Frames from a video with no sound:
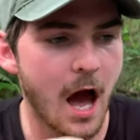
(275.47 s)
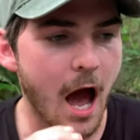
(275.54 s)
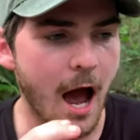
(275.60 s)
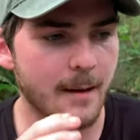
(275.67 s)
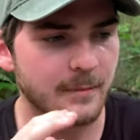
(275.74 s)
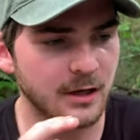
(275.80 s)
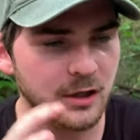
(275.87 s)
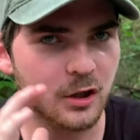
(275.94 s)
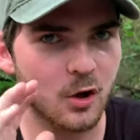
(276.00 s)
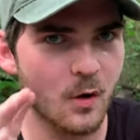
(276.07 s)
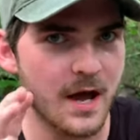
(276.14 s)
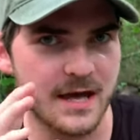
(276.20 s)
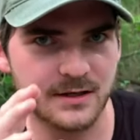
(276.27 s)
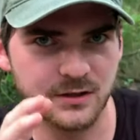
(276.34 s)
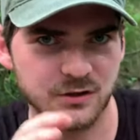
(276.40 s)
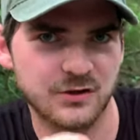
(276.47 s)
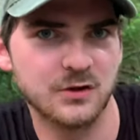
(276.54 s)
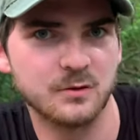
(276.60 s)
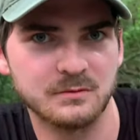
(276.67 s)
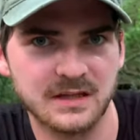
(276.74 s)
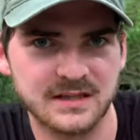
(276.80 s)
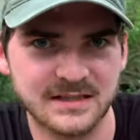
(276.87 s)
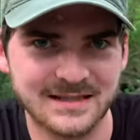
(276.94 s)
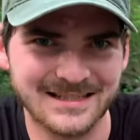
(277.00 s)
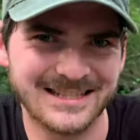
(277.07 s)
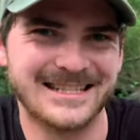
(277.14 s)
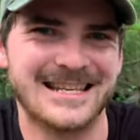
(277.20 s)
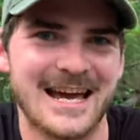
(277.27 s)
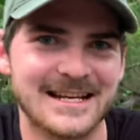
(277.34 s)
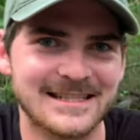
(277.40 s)
I'm gonna go ahead and assume that this is a
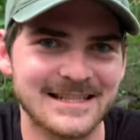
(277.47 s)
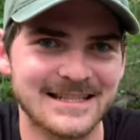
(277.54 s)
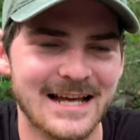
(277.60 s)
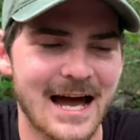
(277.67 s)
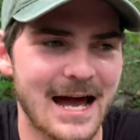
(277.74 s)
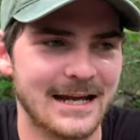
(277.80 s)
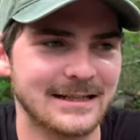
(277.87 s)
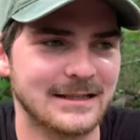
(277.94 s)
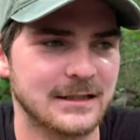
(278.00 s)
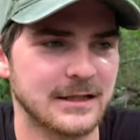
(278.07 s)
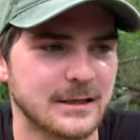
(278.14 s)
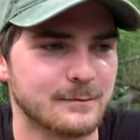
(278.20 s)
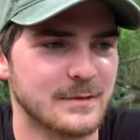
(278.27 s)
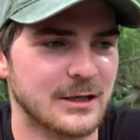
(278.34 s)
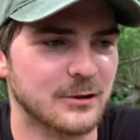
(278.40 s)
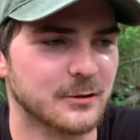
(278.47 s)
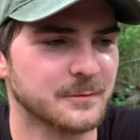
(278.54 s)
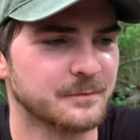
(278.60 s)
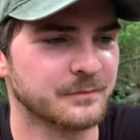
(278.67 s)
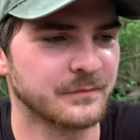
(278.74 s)
Texas-eyed click beetle.